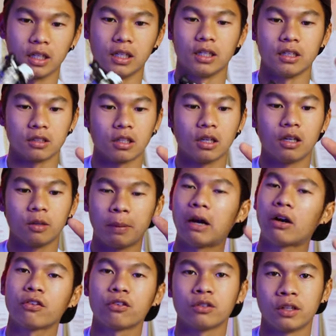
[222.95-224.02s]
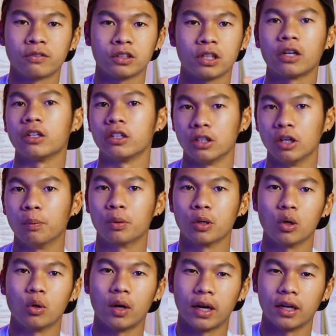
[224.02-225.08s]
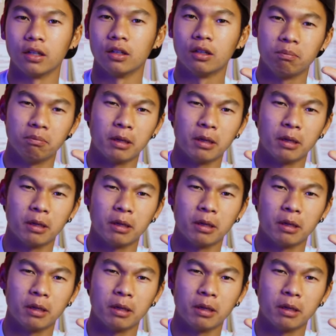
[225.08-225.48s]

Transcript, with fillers: It is powerful enough to carry a GoPro and